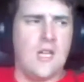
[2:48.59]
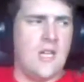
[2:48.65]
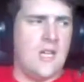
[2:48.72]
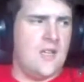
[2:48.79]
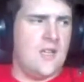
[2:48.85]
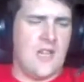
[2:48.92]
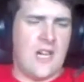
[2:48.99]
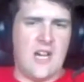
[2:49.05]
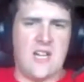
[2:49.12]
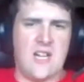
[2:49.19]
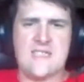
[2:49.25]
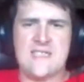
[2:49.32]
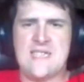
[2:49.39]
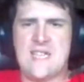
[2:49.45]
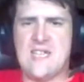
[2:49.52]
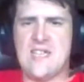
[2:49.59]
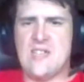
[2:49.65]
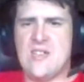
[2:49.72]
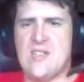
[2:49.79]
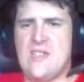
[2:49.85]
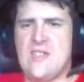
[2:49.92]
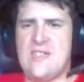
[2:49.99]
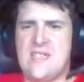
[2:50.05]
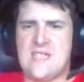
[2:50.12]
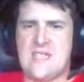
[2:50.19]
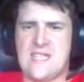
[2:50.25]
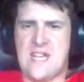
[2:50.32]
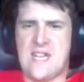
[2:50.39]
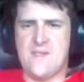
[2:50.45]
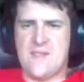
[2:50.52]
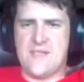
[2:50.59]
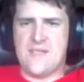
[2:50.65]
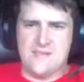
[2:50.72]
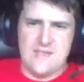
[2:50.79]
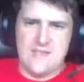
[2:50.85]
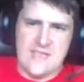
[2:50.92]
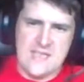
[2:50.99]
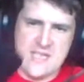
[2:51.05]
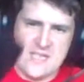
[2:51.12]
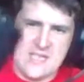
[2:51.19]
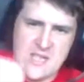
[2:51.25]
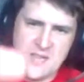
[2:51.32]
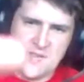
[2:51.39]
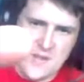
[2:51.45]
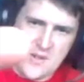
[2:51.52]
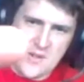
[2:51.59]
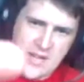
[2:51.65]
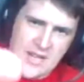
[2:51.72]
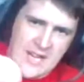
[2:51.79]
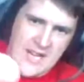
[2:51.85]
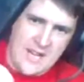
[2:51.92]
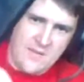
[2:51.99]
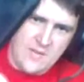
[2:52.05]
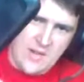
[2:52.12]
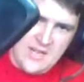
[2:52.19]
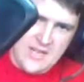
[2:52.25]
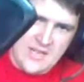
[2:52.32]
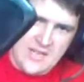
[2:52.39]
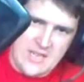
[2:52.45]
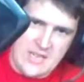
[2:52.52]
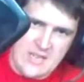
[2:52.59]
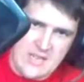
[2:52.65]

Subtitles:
Alcatel 7, this is the phone I have right here.